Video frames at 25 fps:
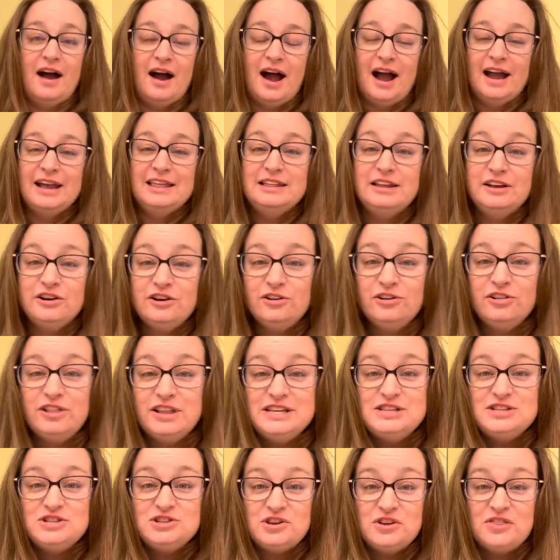I literally
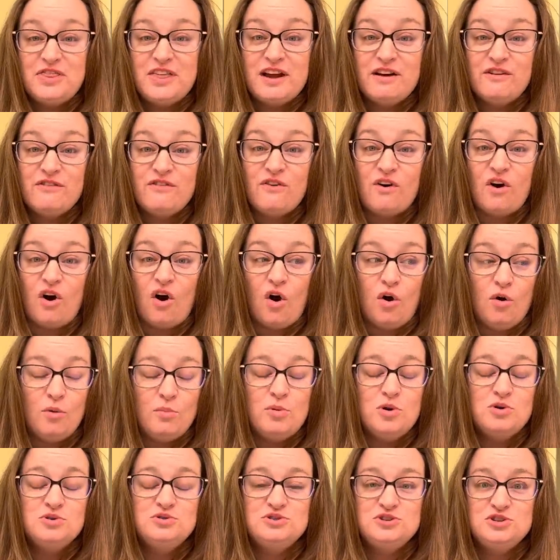stood there for
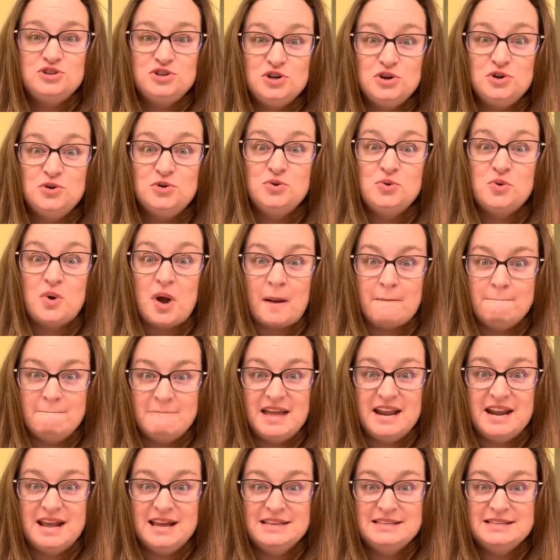almost 2
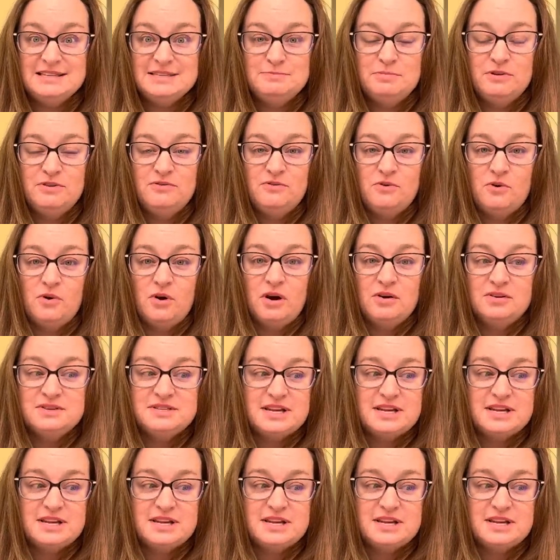minutes before I was